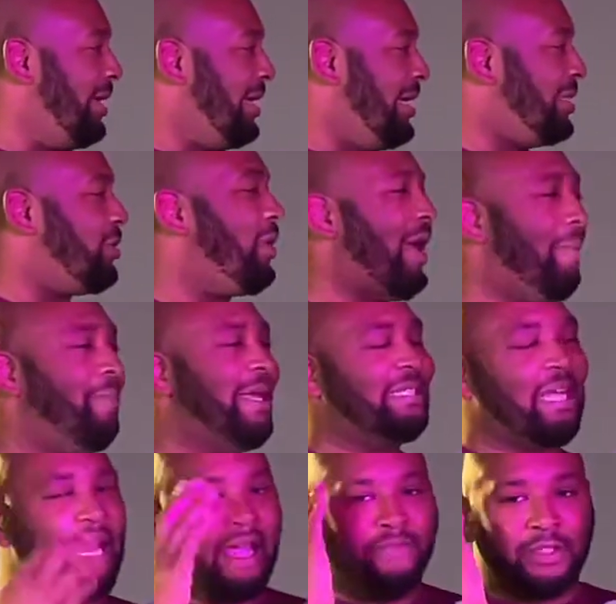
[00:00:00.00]
So that means I
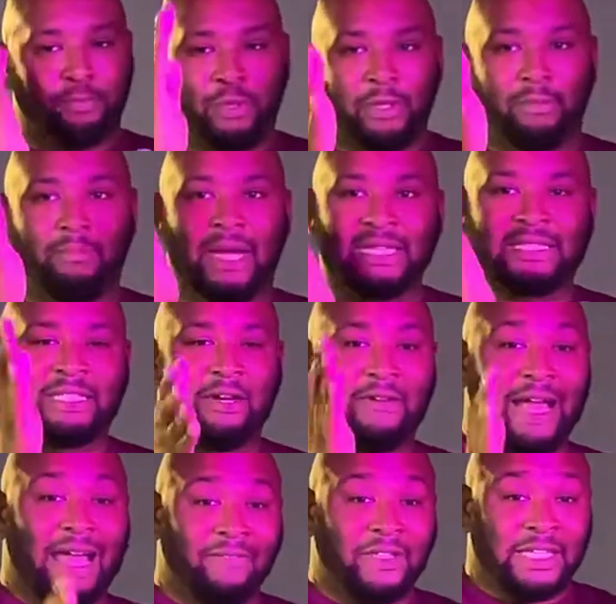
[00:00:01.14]
have to
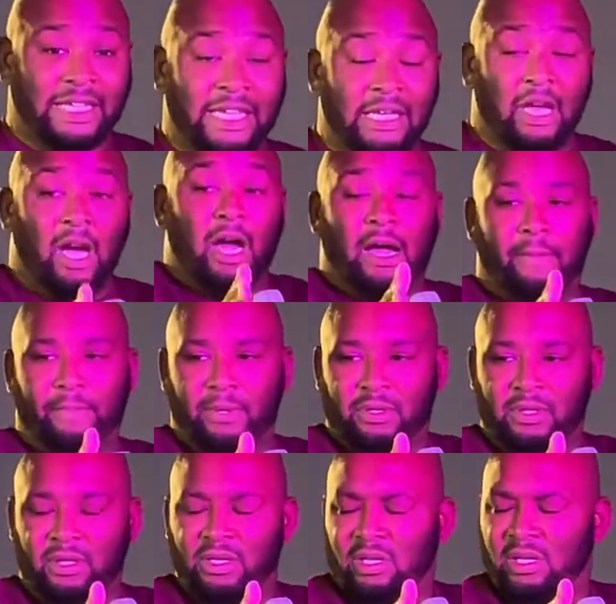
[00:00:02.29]
get up
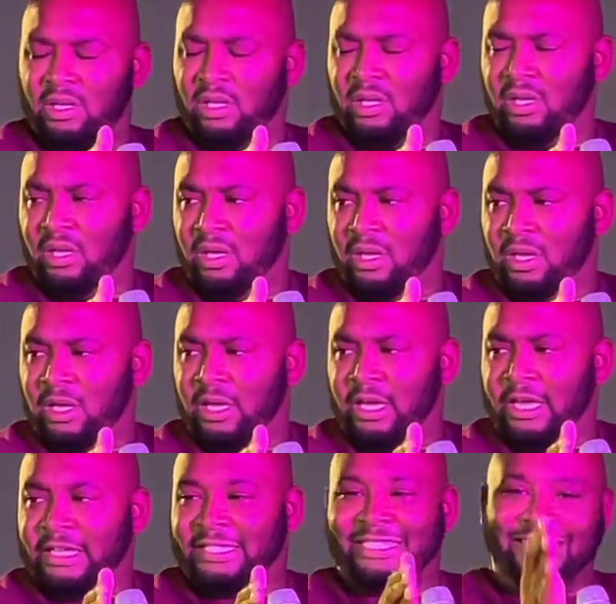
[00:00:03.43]
to